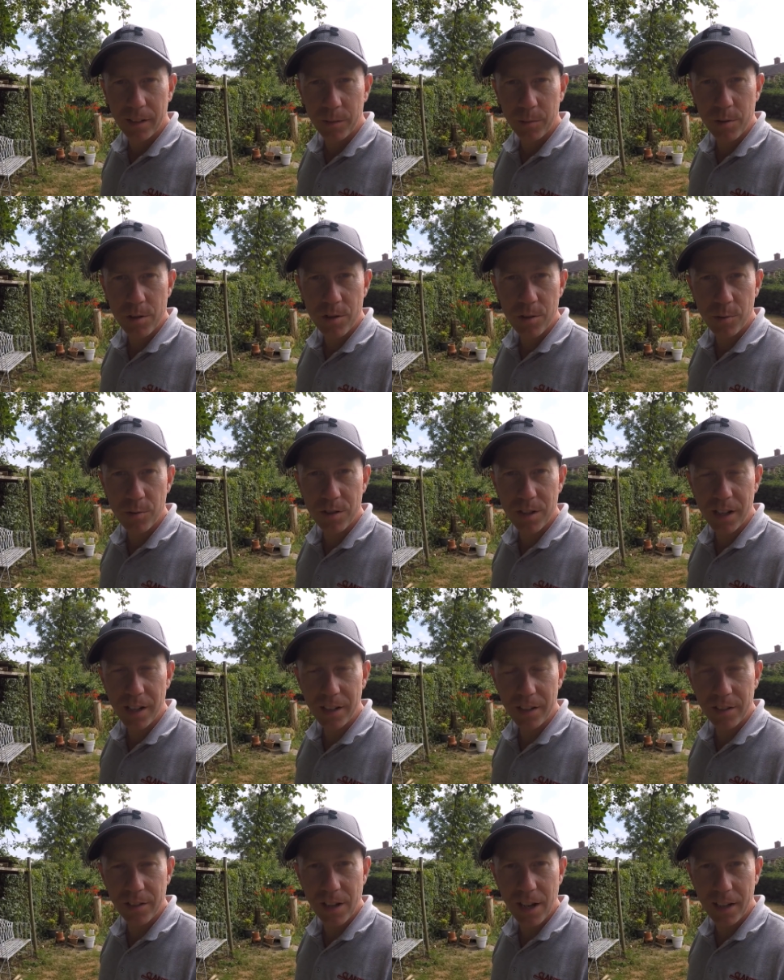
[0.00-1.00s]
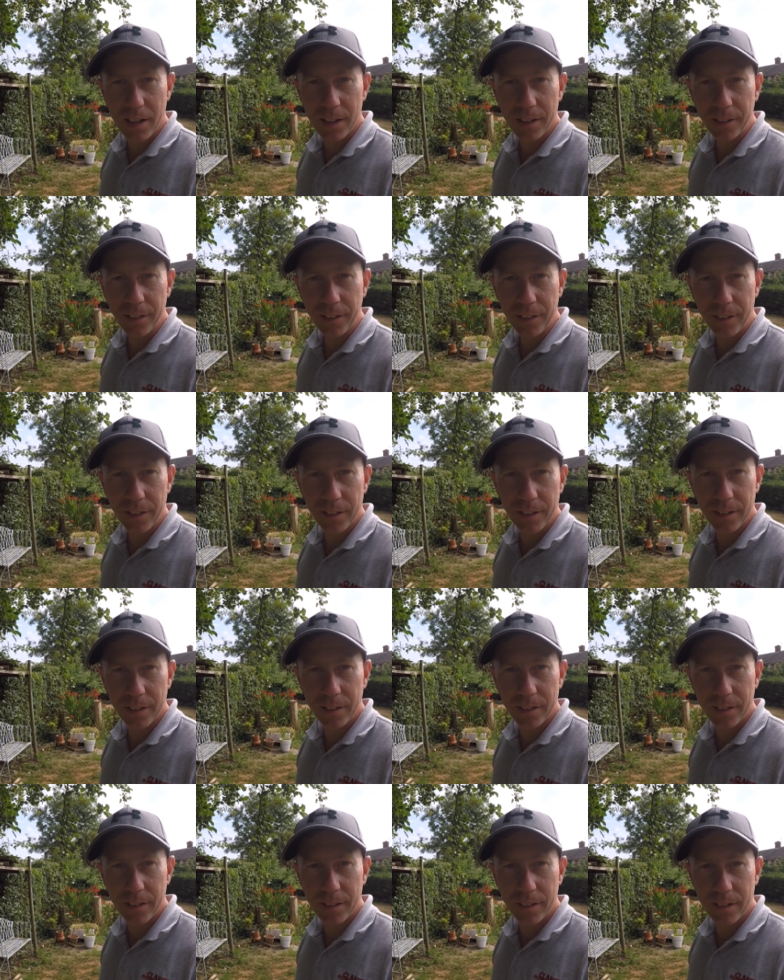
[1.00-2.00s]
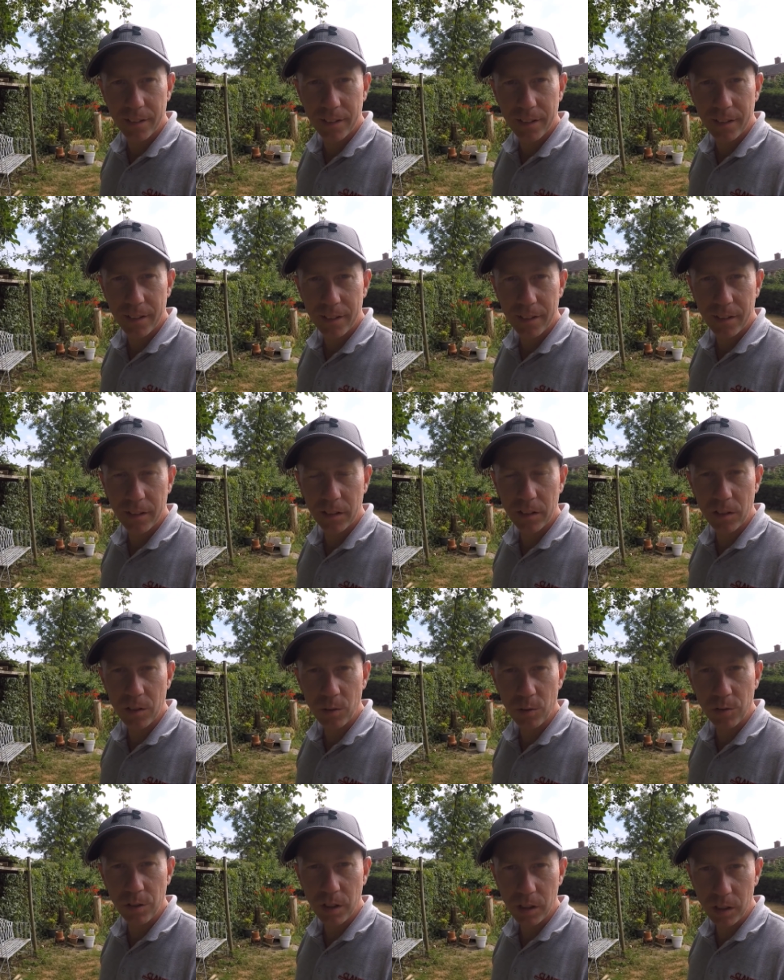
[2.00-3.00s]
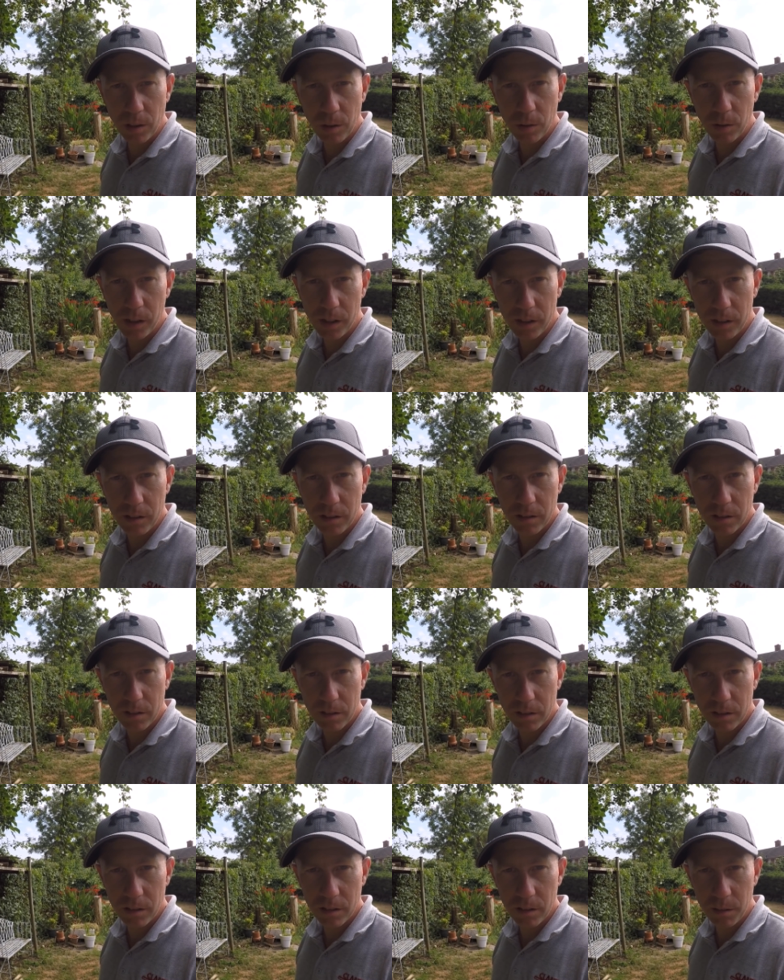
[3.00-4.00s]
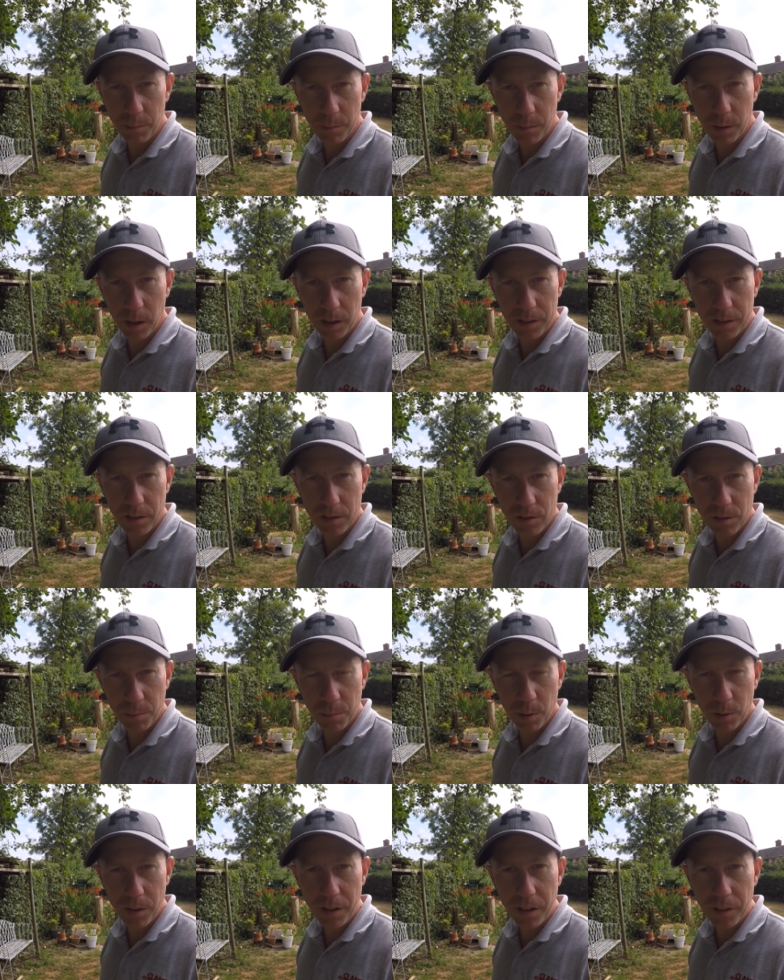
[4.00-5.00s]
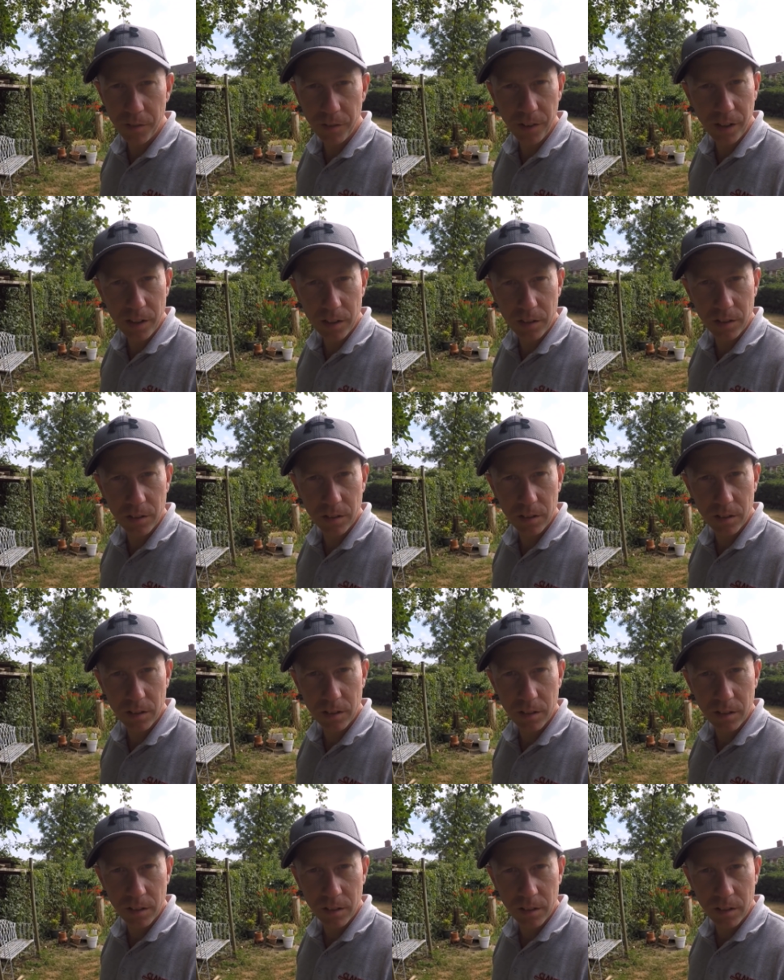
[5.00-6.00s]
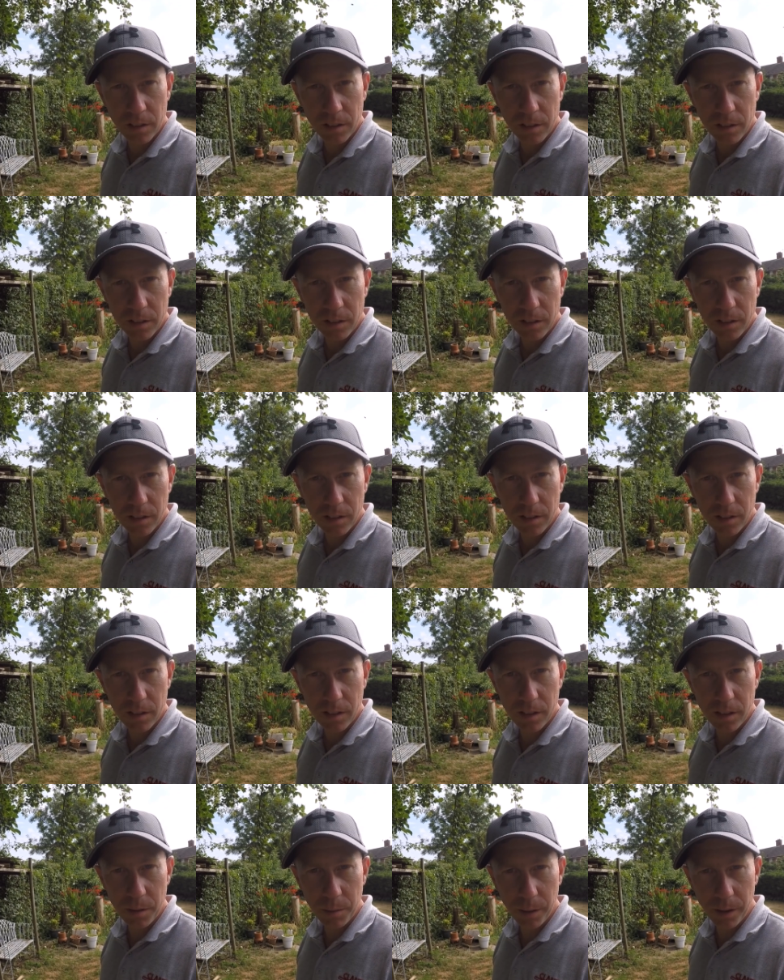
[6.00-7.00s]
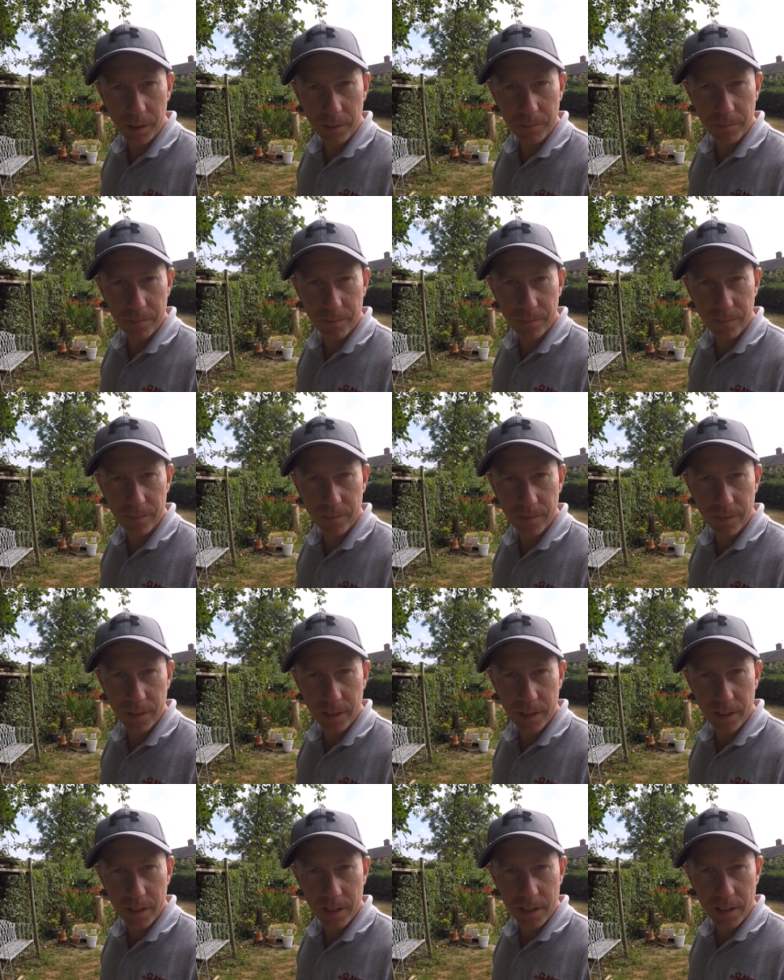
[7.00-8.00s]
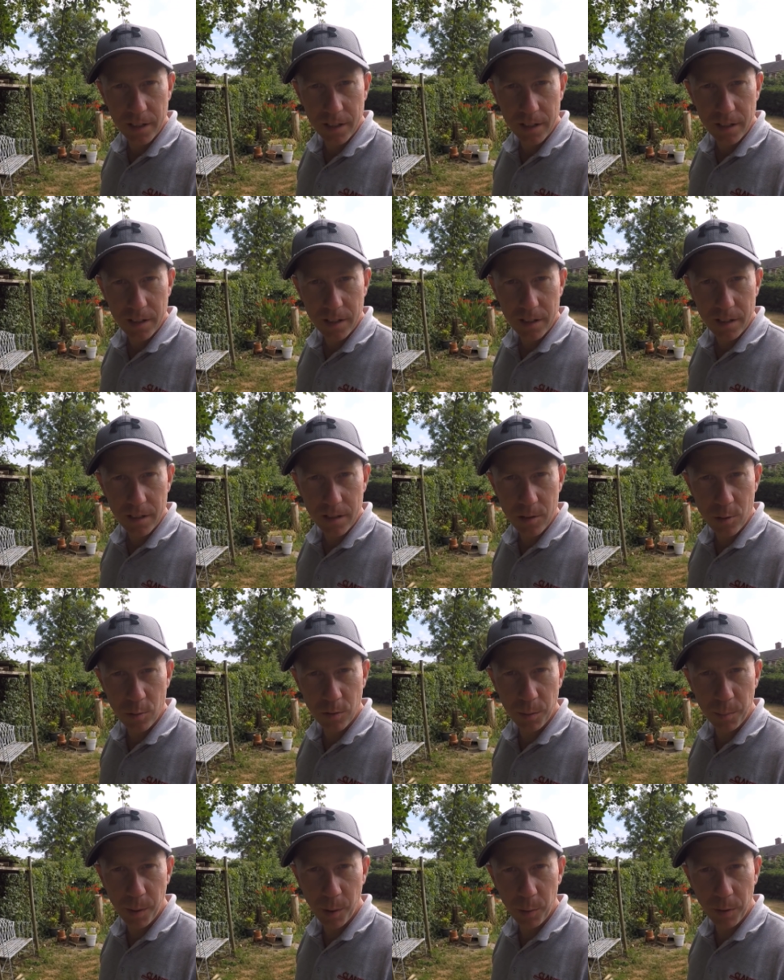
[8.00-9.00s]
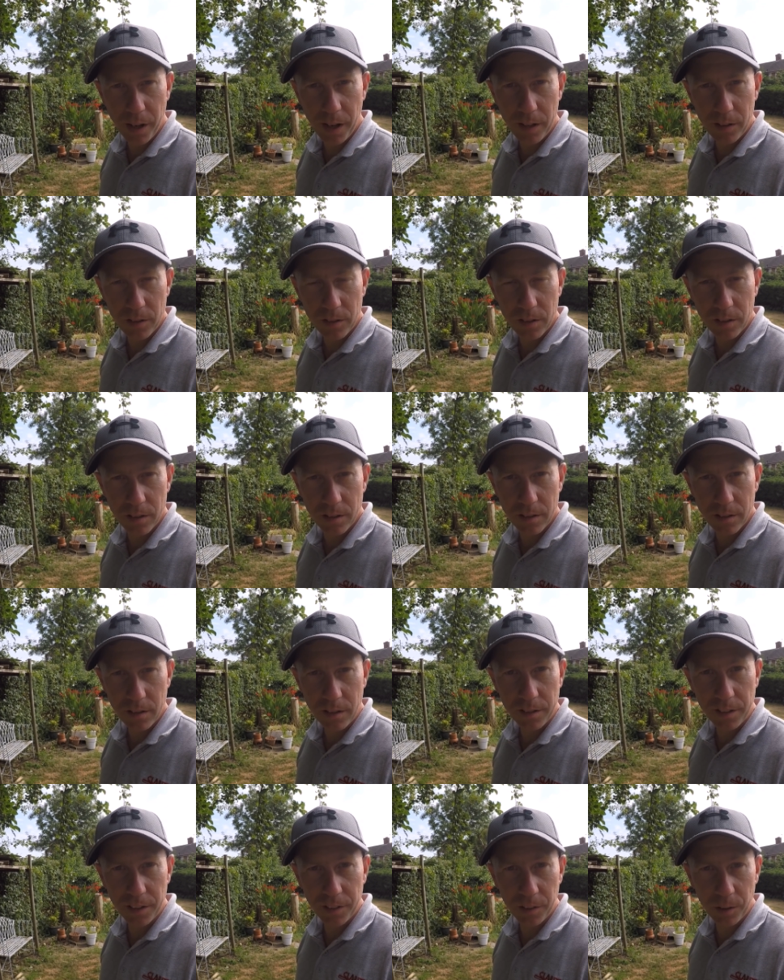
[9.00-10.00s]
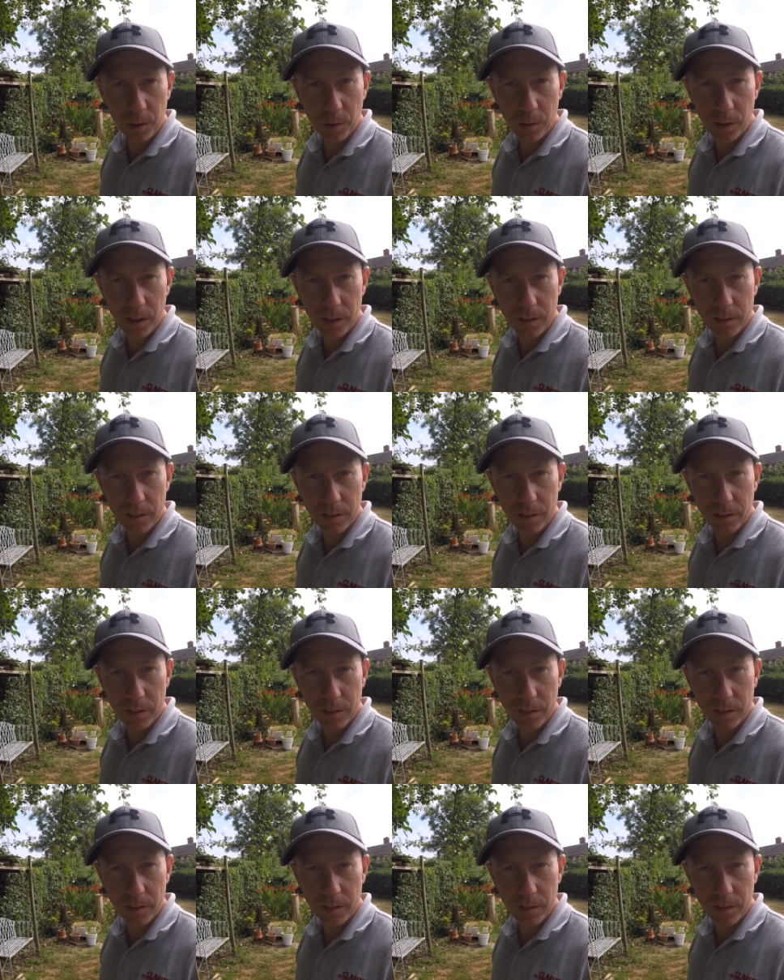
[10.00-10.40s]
which you'll see in a second. And then you'll see Koi and my disappointed face. Anyway, enjoy the polecats and then the Koi.